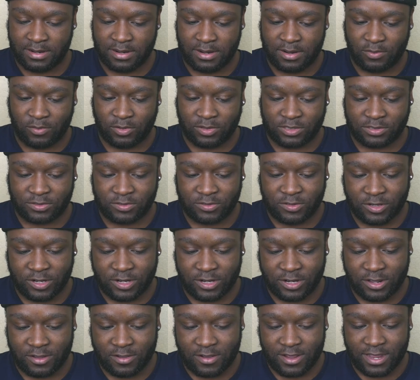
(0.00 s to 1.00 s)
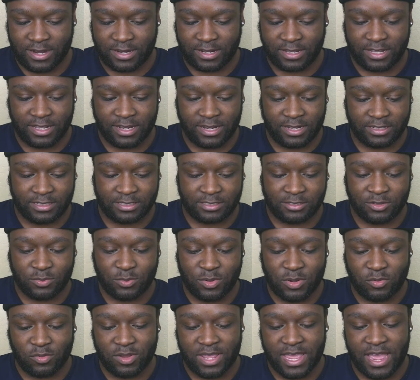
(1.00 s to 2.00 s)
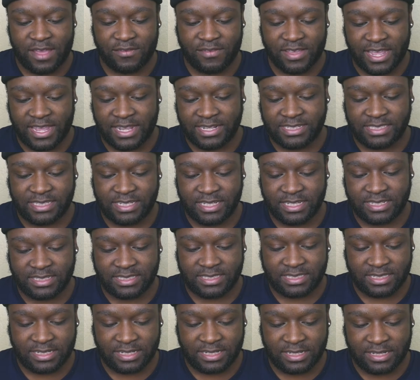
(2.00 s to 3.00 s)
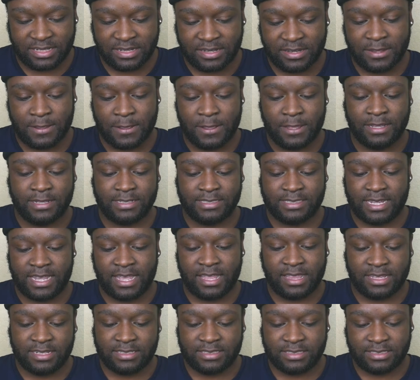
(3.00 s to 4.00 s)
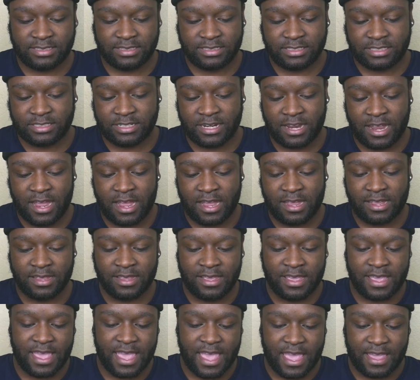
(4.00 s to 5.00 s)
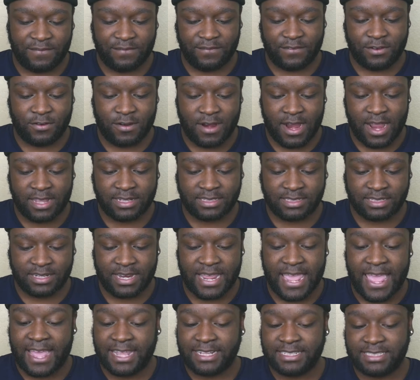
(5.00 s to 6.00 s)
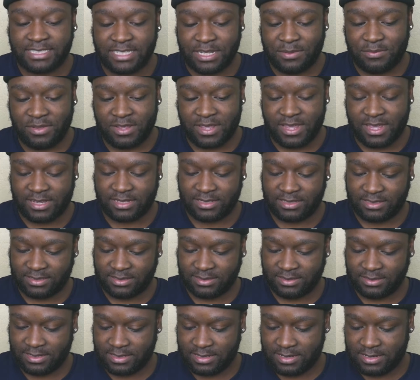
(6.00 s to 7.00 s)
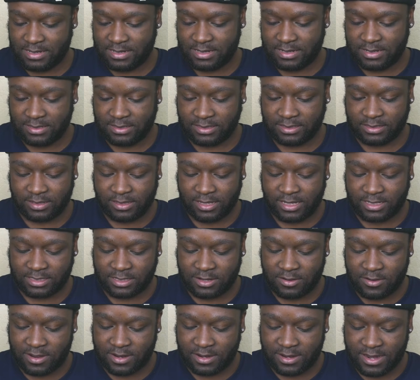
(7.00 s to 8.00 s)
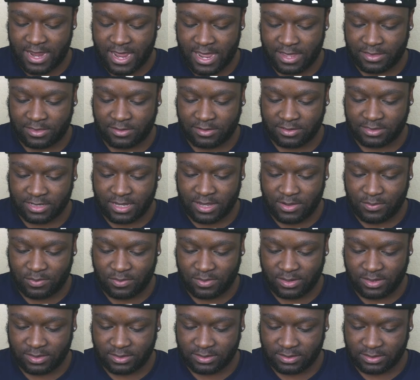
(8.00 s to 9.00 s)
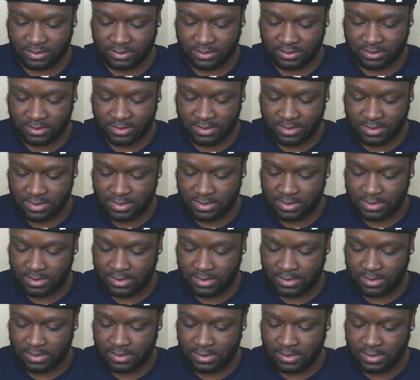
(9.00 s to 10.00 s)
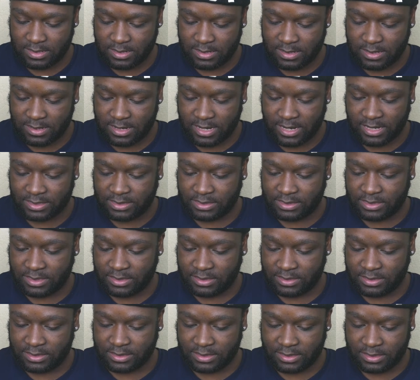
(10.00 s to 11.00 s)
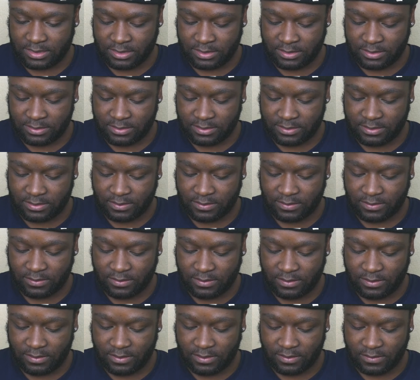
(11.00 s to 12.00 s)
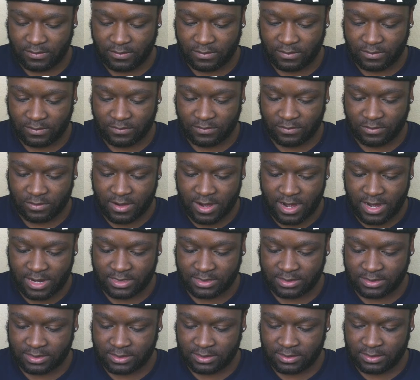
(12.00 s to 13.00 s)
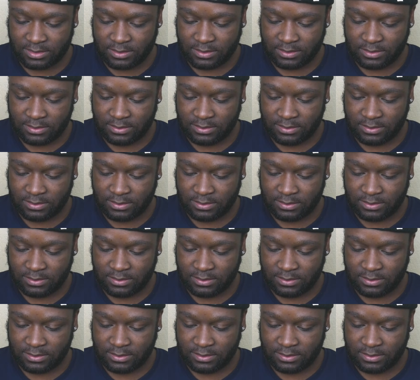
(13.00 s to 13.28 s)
which we're going to go ahead and get into. But we have AT&T, Telus, Shaw, and Verizon, and CBS. So let's go ahead and add those companies. AT&T, Verizon,